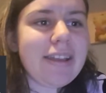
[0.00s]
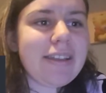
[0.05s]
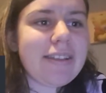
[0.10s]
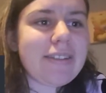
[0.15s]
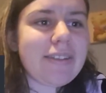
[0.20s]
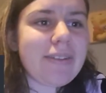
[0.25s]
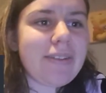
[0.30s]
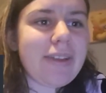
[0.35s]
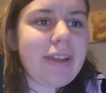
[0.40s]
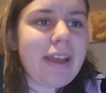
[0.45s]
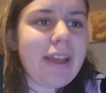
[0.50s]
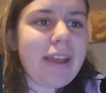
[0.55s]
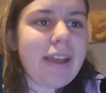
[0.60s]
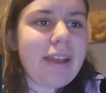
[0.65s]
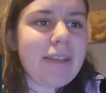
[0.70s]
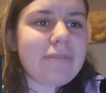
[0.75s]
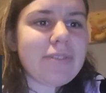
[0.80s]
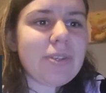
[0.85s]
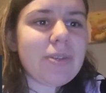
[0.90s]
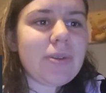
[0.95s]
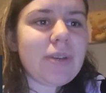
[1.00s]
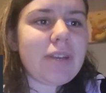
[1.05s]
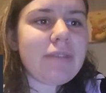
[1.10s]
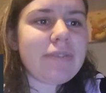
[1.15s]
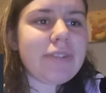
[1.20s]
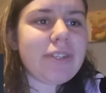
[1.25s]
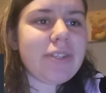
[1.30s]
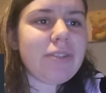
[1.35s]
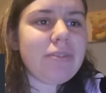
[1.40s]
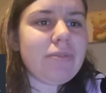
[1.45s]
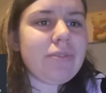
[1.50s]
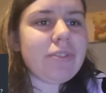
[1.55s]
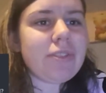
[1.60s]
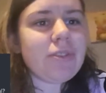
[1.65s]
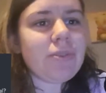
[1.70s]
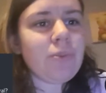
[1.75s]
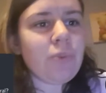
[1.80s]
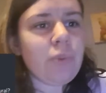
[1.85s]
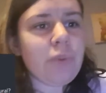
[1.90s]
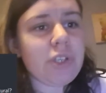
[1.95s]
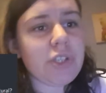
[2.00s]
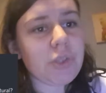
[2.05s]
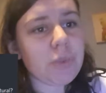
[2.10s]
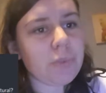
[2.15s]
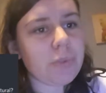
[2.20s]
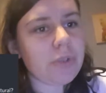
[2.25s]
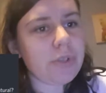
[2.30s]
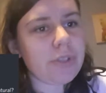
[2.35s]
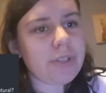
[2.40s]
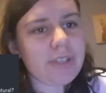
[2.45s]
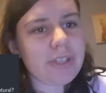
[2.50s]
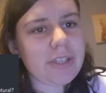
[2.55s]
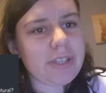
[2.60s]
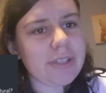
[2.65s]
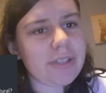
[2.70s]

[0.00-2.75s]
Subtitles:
So, have you ever used a Ouija board?